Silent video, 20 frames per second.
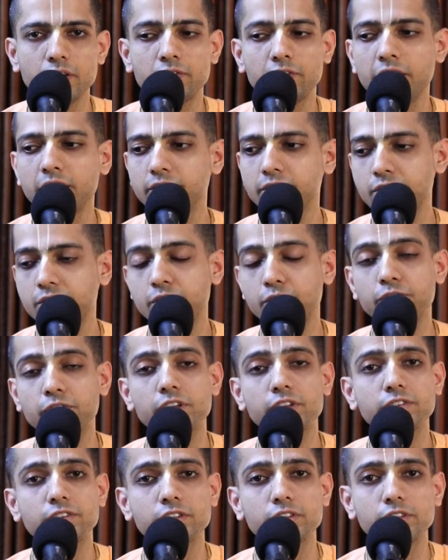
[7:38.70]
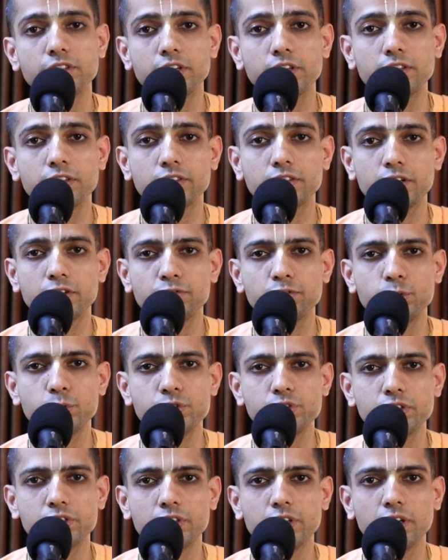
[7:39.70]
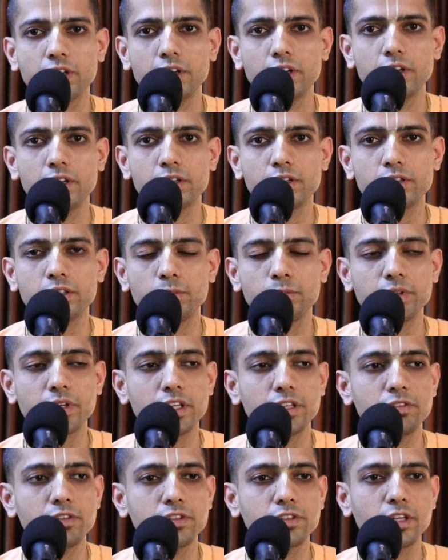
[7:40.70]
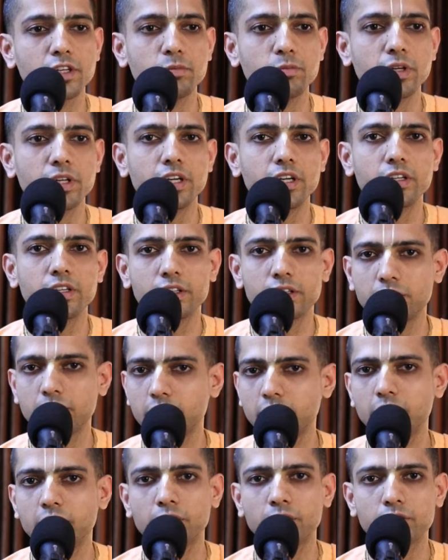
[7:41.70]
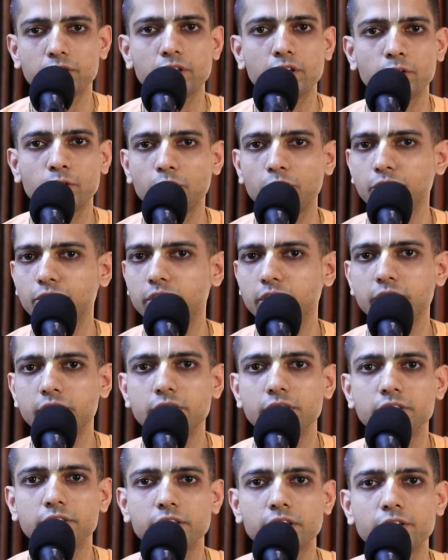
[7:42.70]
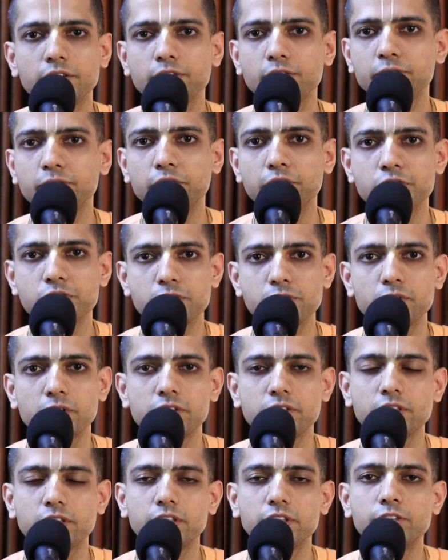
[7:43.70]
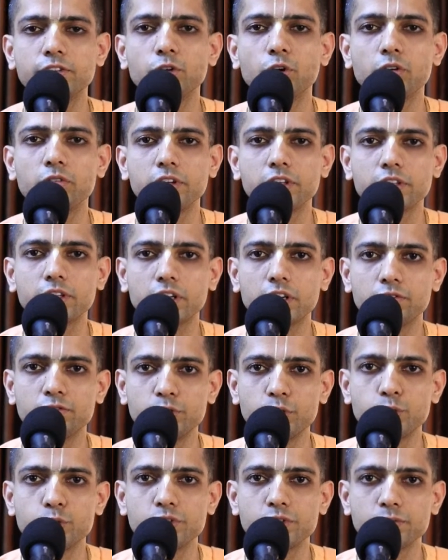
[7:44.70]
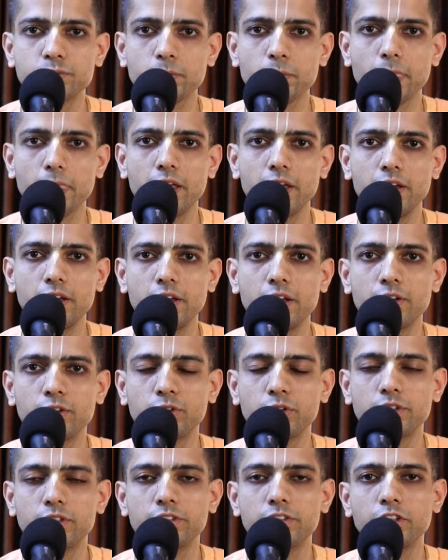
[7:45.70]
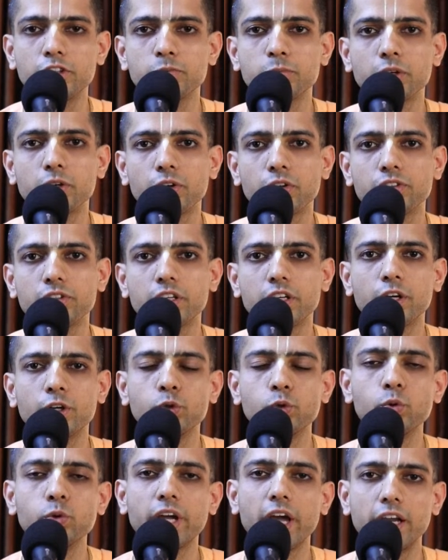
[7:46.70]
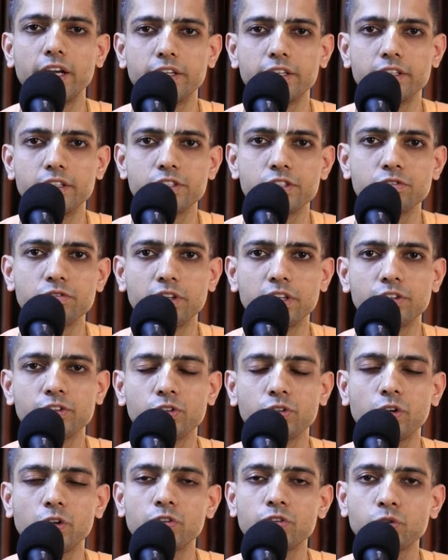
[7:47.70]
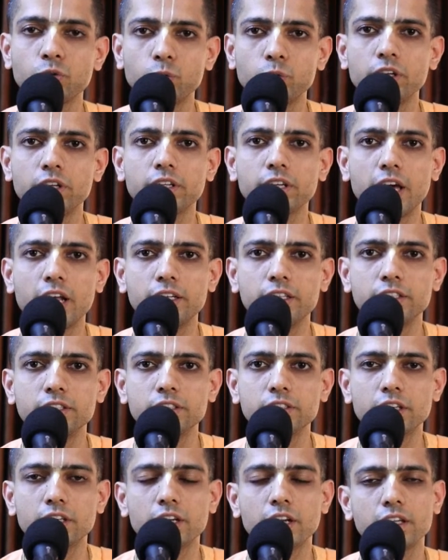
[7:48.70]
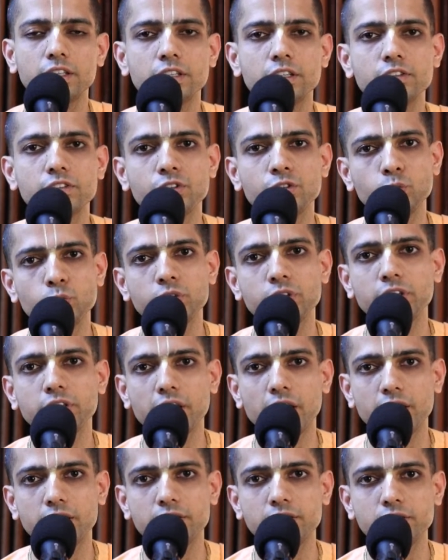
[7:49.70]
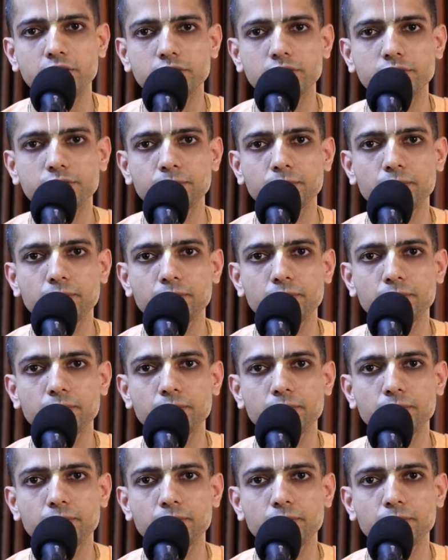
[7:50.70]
Why this difference is there, this confusion? Sometimes we celebrate across the year, there are some festivals and there is always a confusion. So this is because there are 2 calendars, one is called solar calendar, another is lunar calendar.